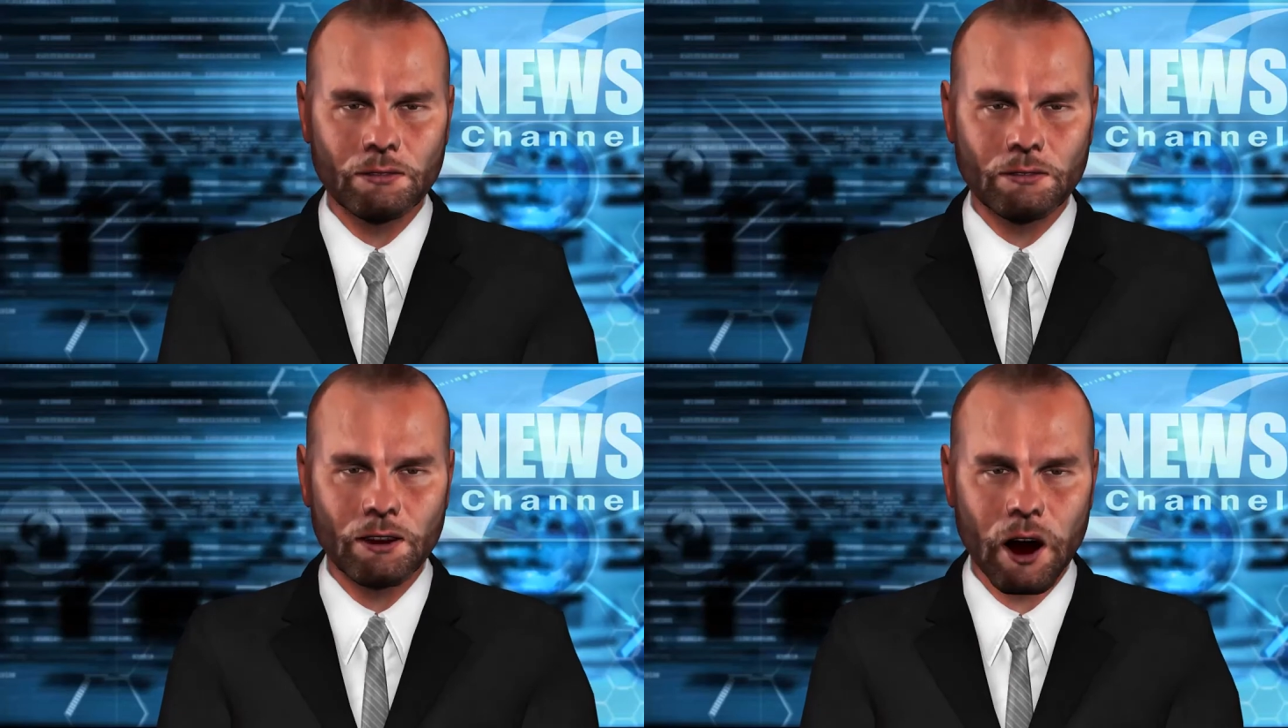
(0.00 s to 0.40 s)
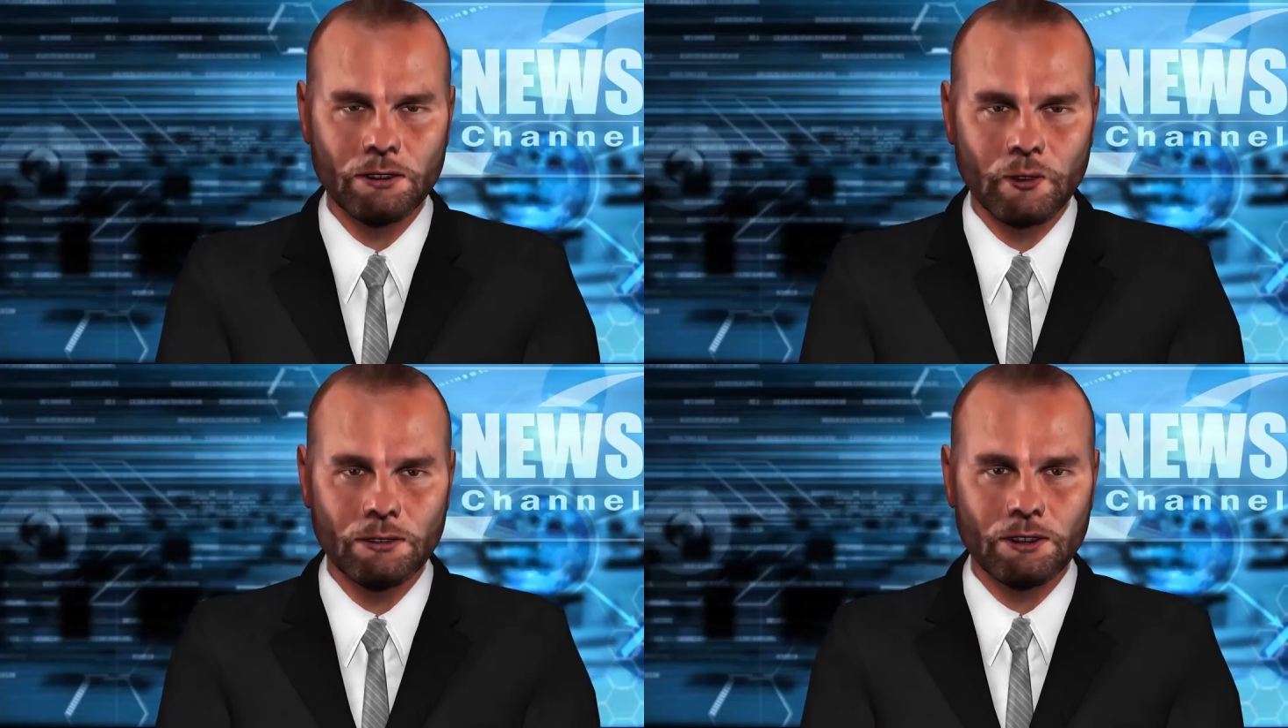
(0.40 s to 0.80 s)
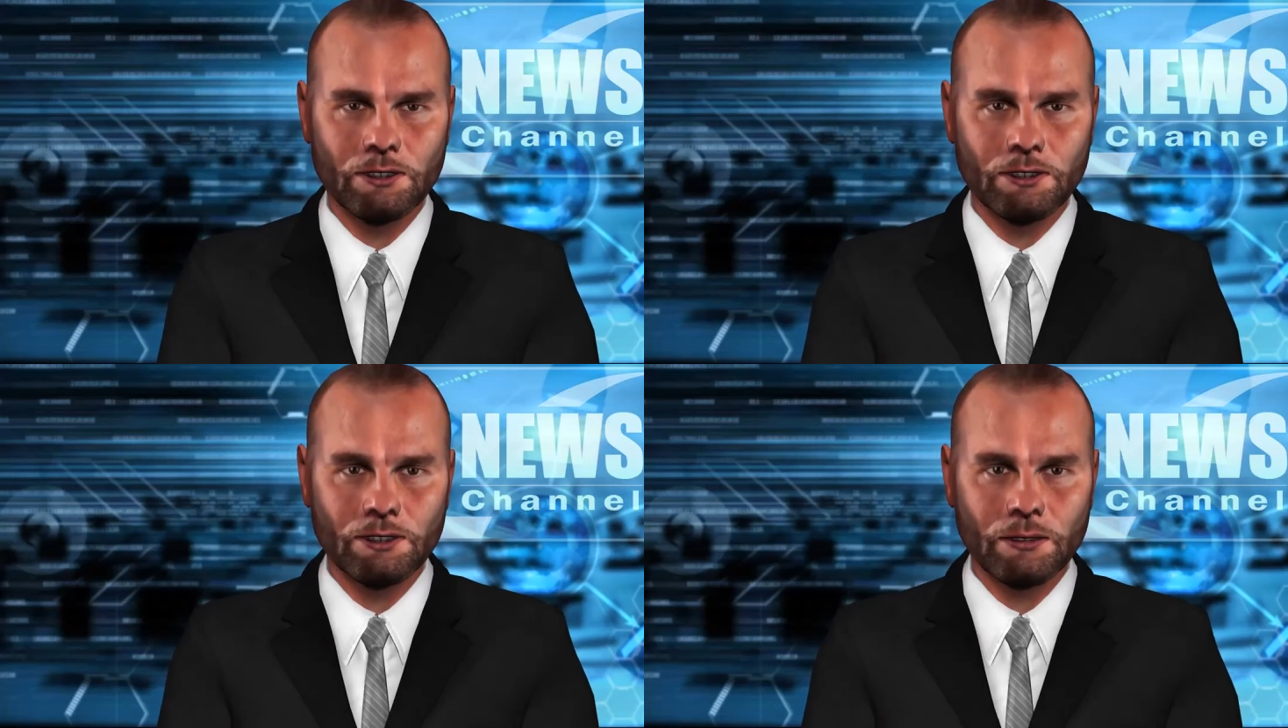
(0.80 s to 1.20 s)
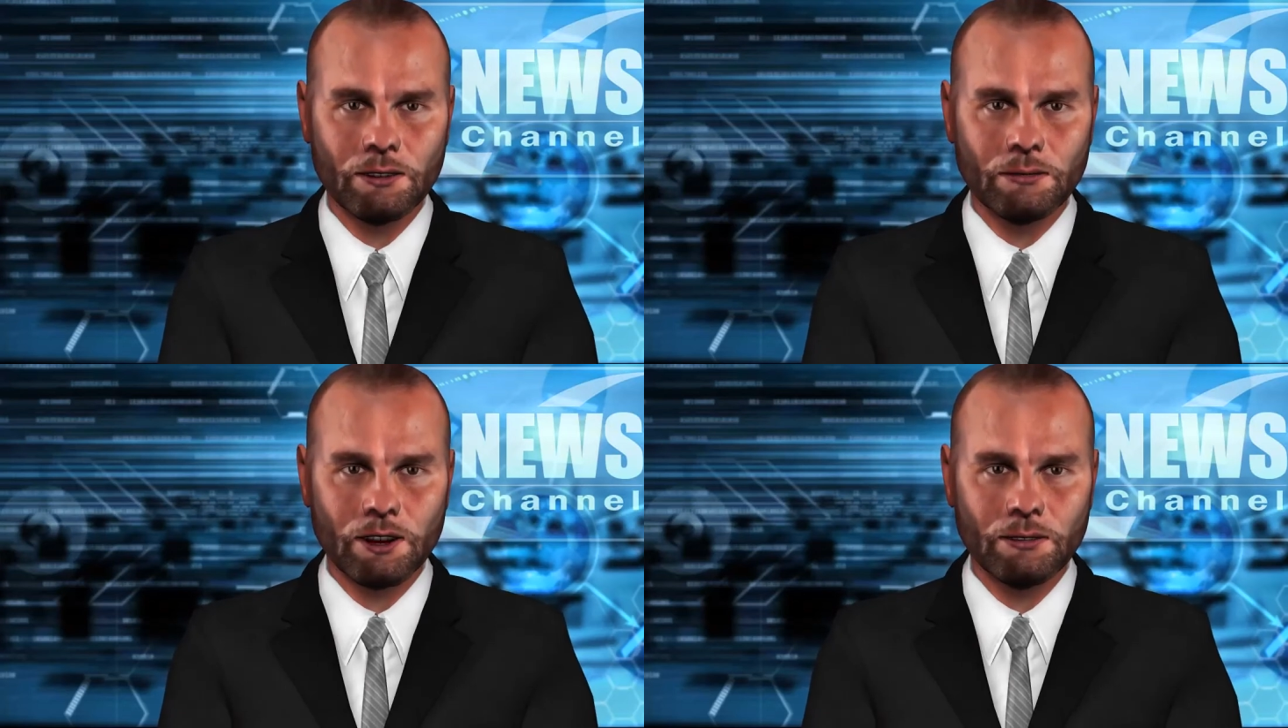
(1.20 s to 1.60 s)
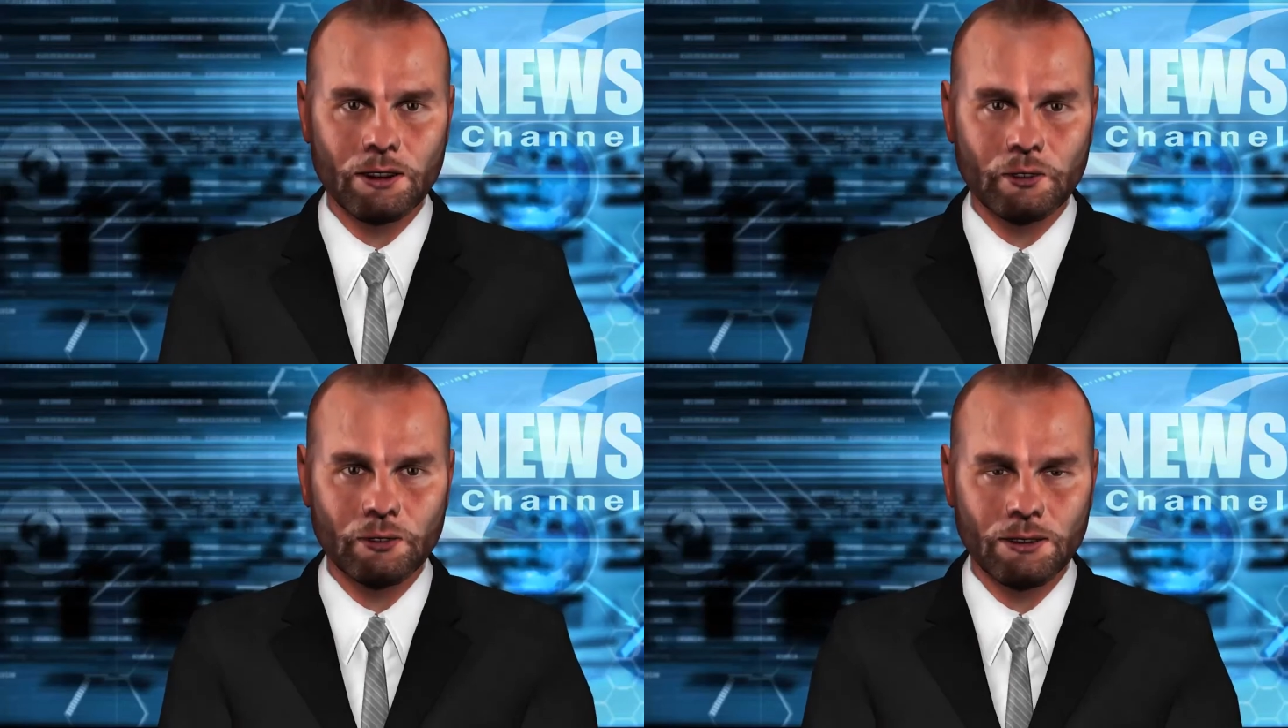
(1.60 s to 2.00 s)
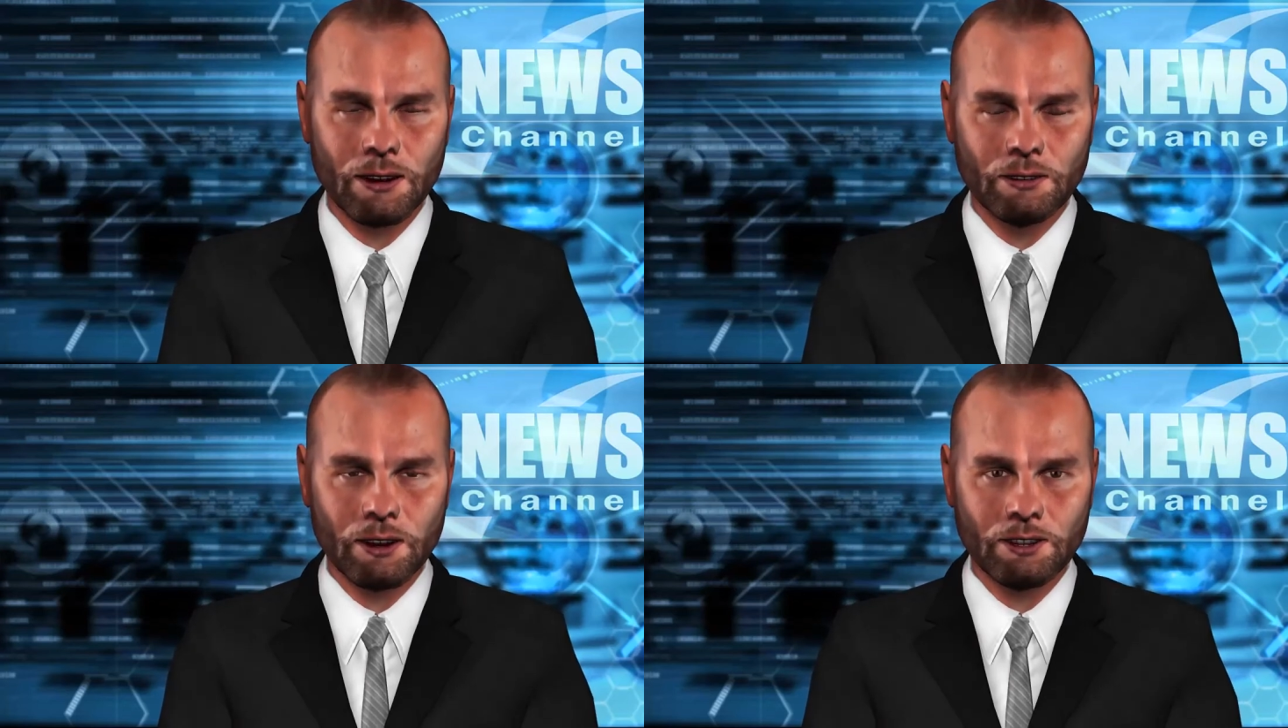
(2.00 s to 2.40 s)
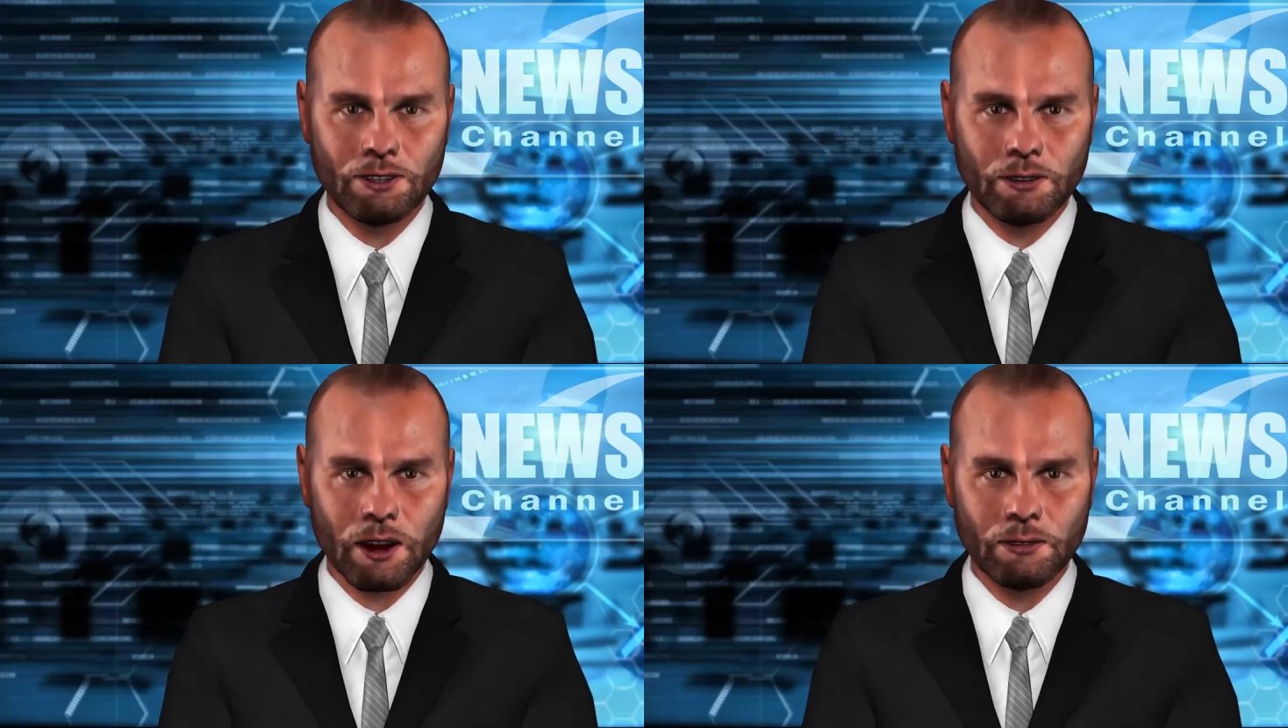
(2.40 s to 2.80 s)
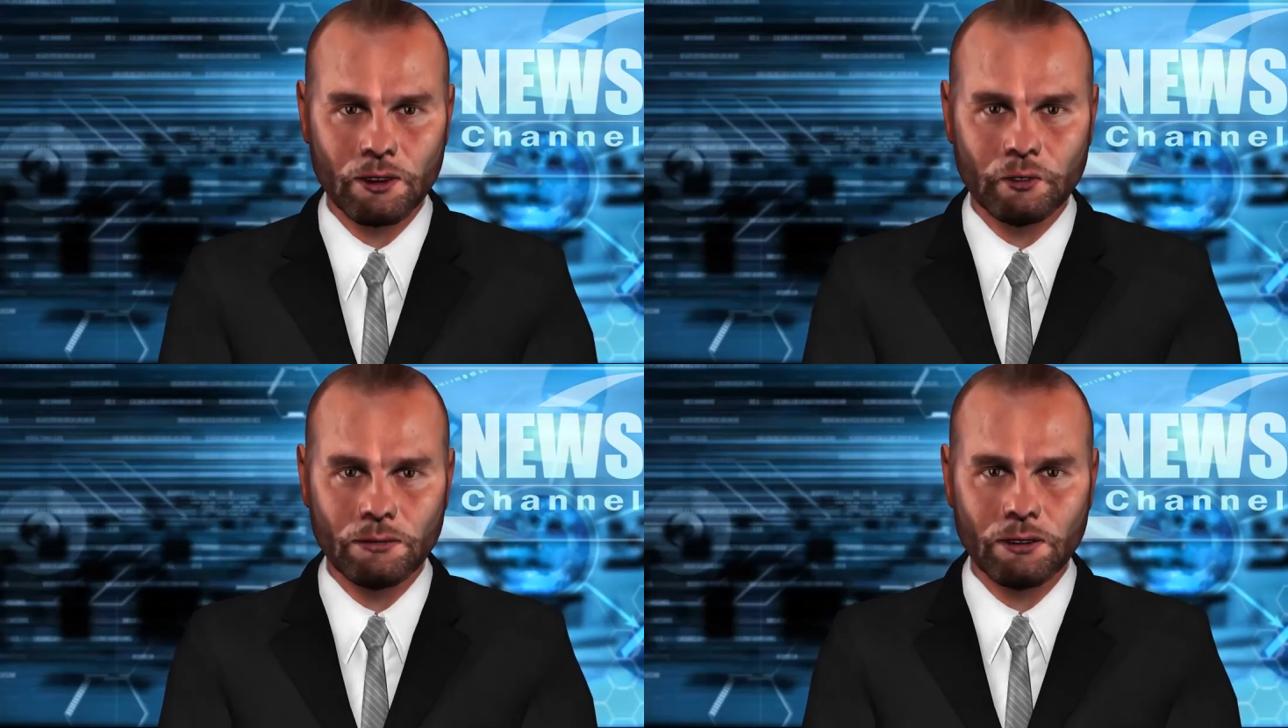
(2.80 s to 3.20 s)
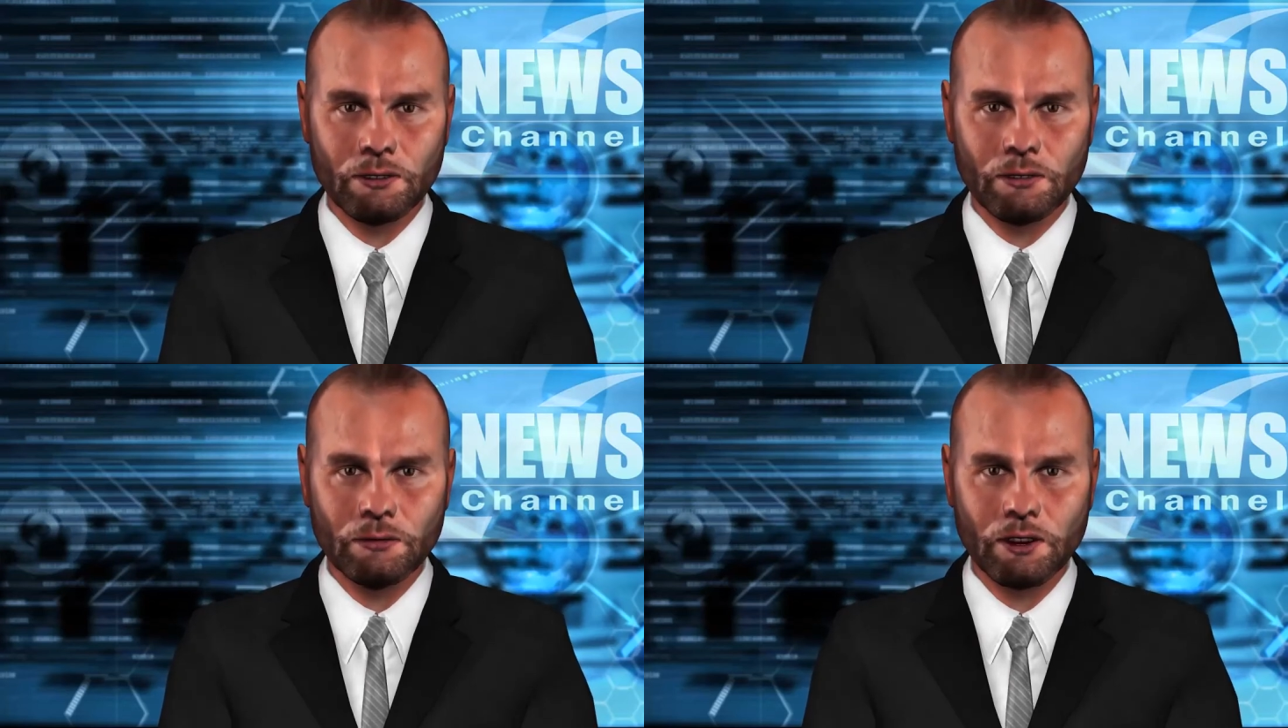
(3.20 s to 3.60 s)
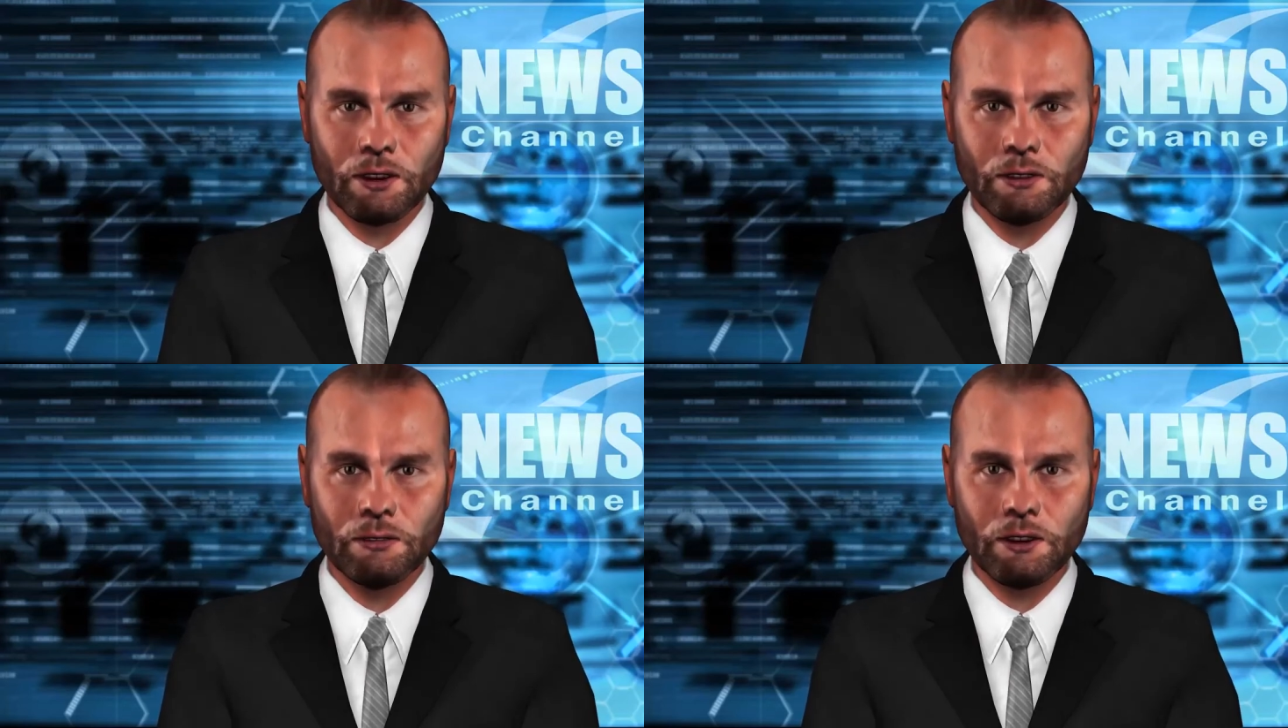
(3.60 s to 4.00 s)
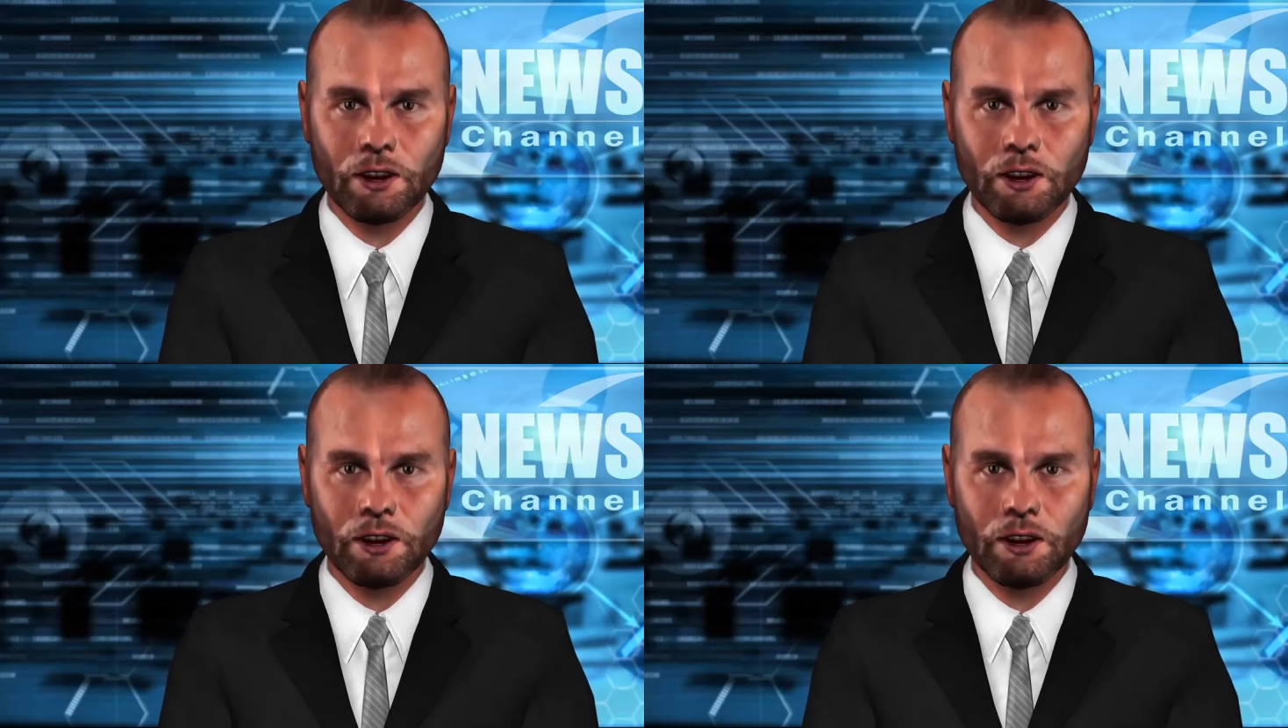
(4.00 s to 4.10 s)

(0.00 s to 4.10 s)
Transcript: The irony is that had we worn face coverings from the beginning,